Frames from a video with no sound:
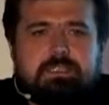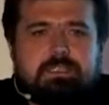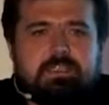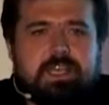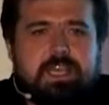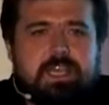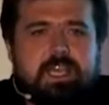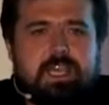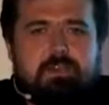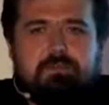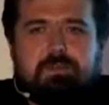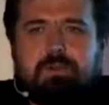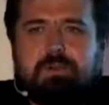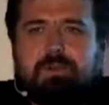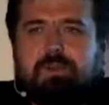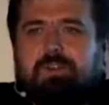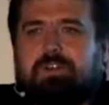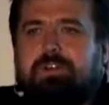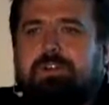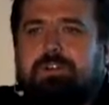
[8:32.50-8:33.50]
So I'll give you
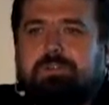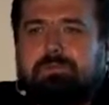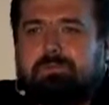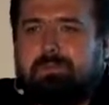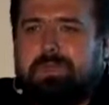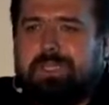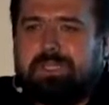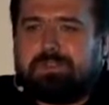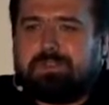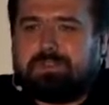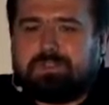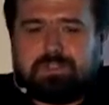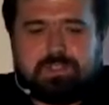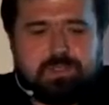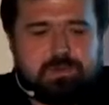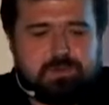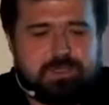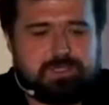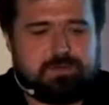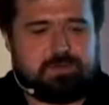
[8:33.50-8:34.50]
another minute or
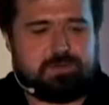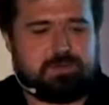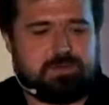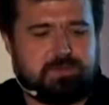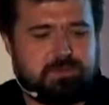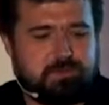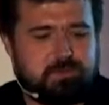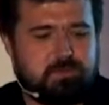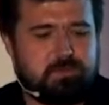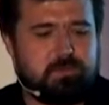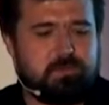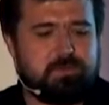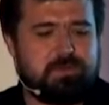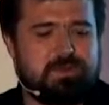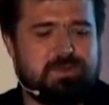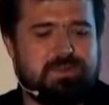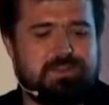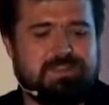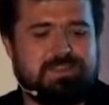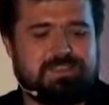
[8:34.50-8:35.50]
so, and you can
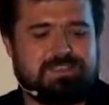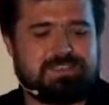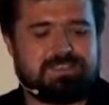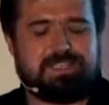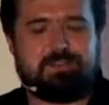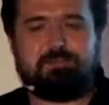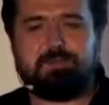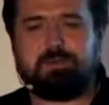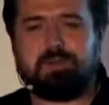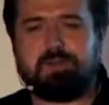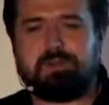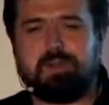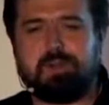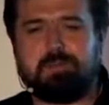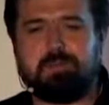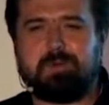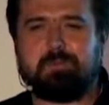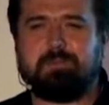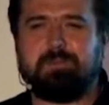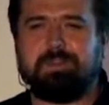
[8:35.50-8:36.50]
see if you can
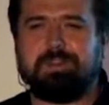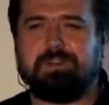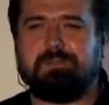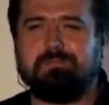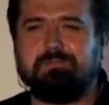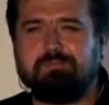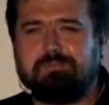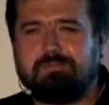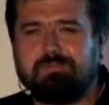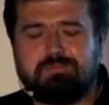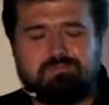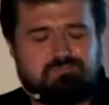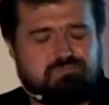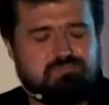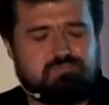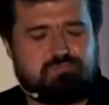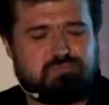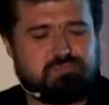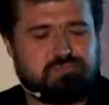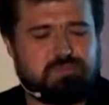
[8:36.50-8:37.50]
come up with a
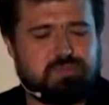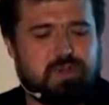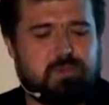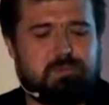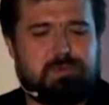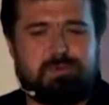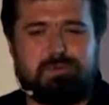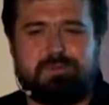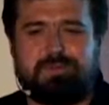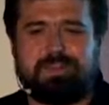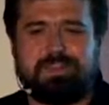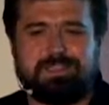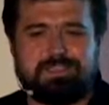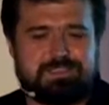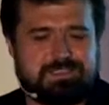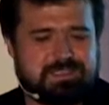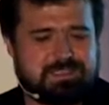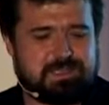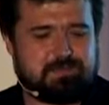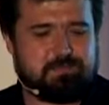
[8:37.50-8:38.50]
couple of
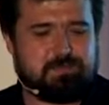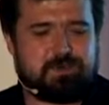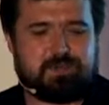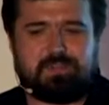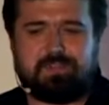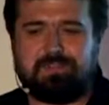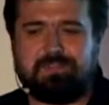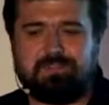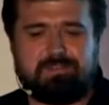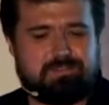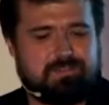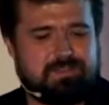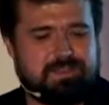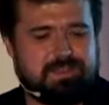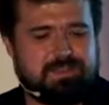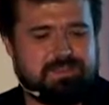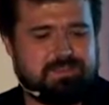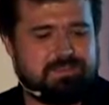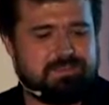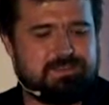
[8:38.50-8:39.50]
things that might
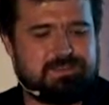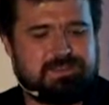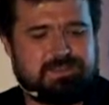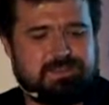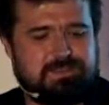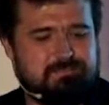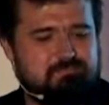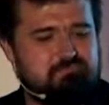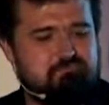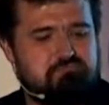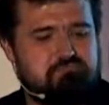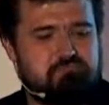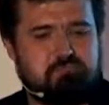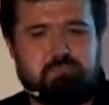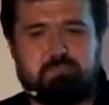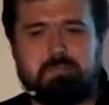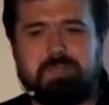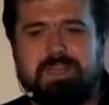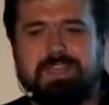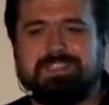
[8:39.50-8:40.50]
need
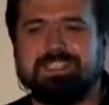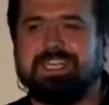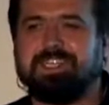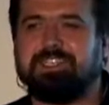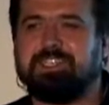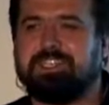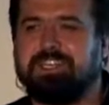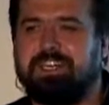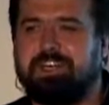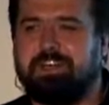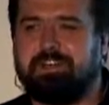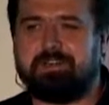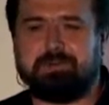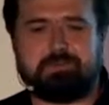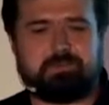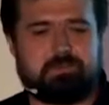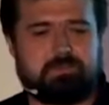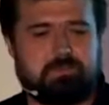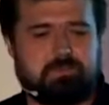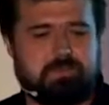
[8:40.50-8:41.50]
attention here.
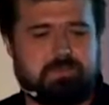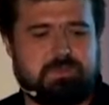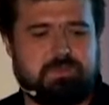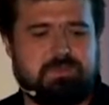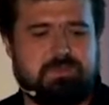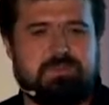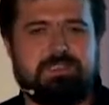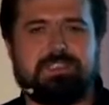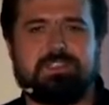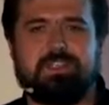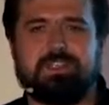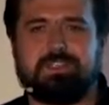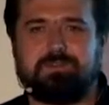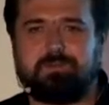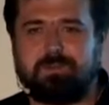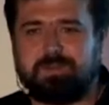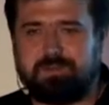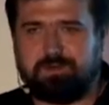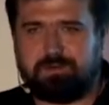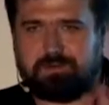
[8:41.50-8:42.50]
Discuss
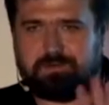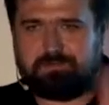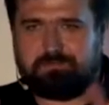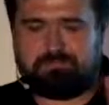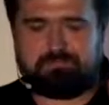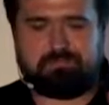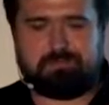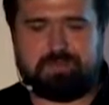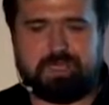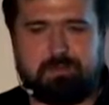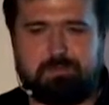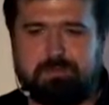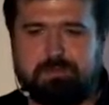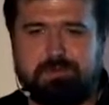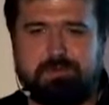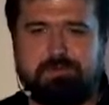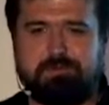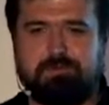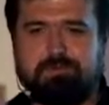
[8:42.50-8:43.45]
with your neighbor.